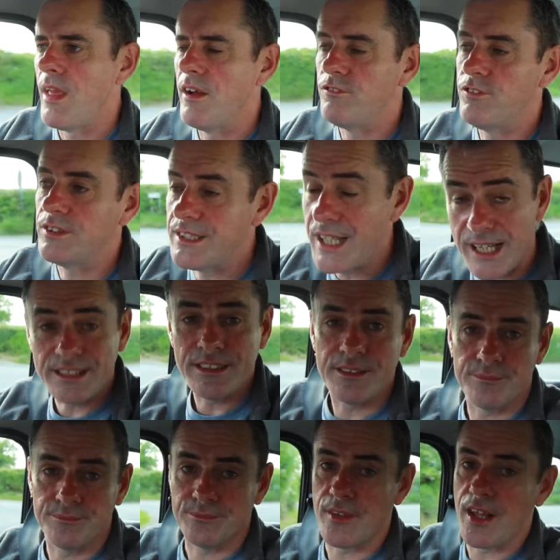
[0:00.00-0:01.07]
And for that,
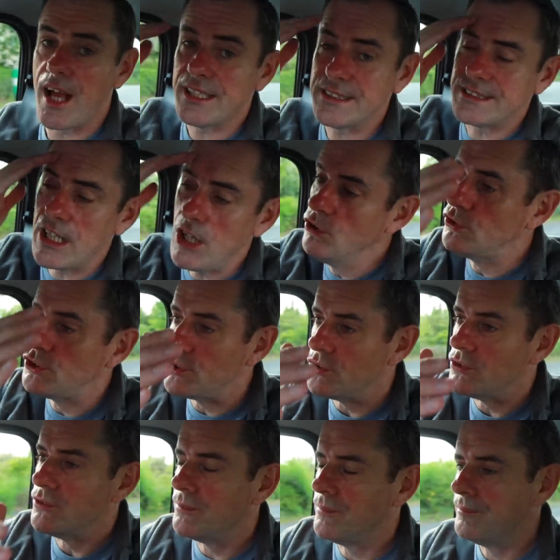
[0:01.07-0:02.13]
I salute
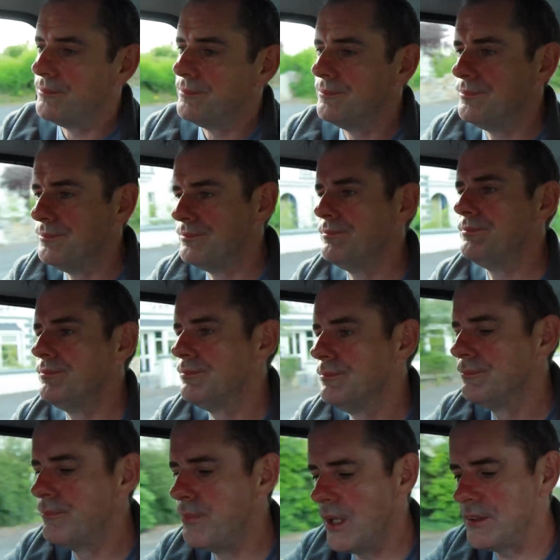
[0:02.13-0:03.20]
you.
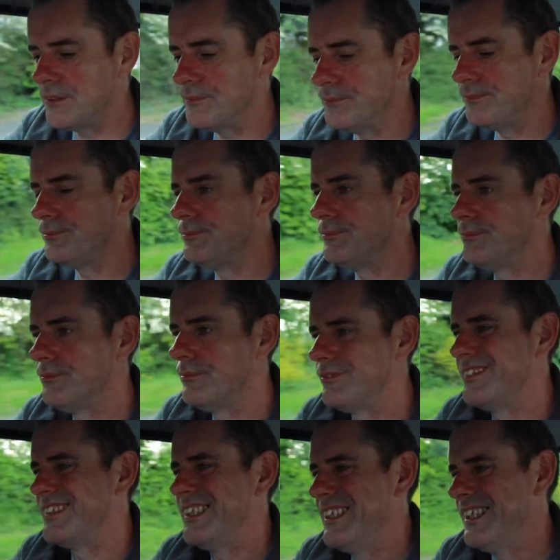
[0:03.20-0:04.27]
But
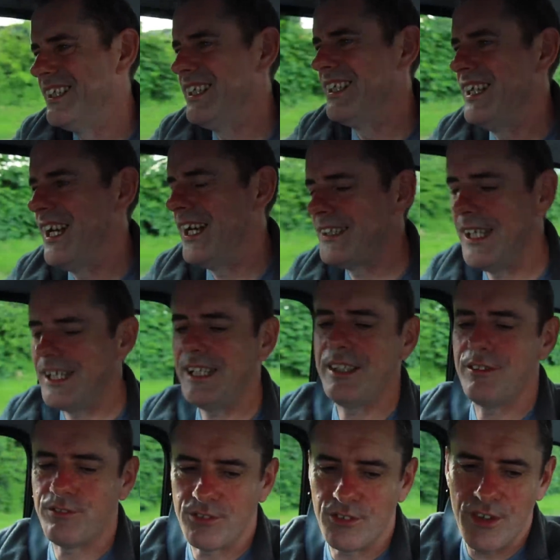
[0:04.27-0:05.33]
I think
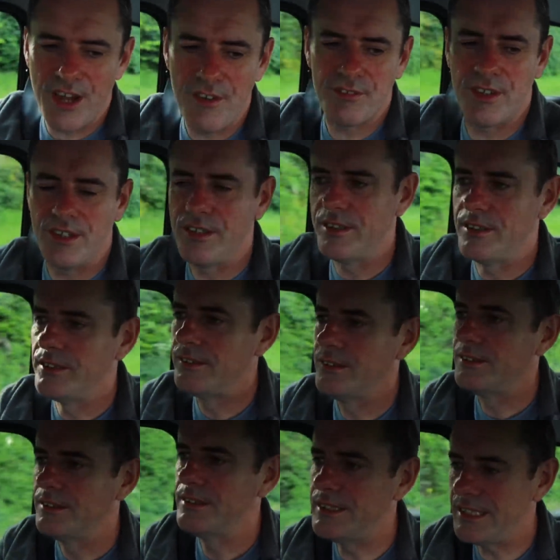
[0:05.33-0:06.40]
forever,
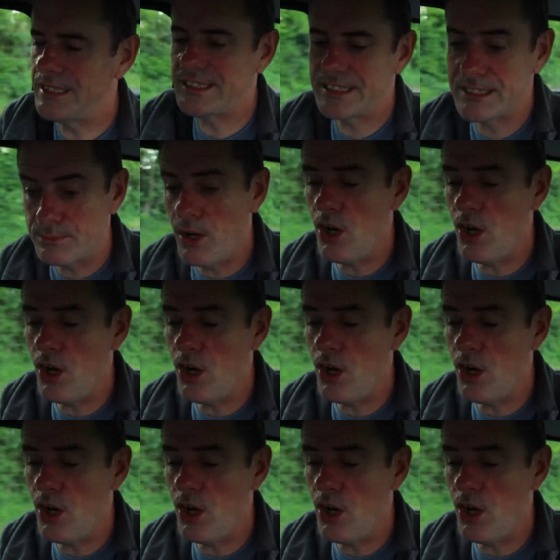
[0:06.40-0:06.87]
this